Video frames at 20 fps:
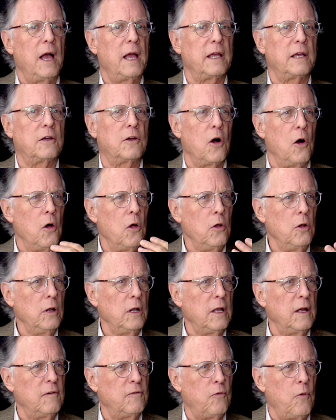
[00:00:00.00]
a
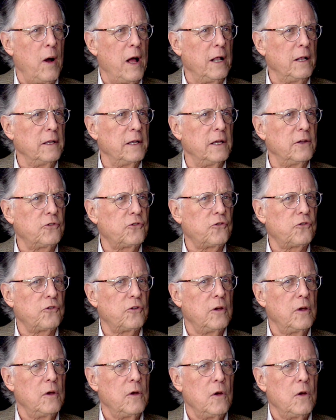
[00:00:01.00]
goal of wellness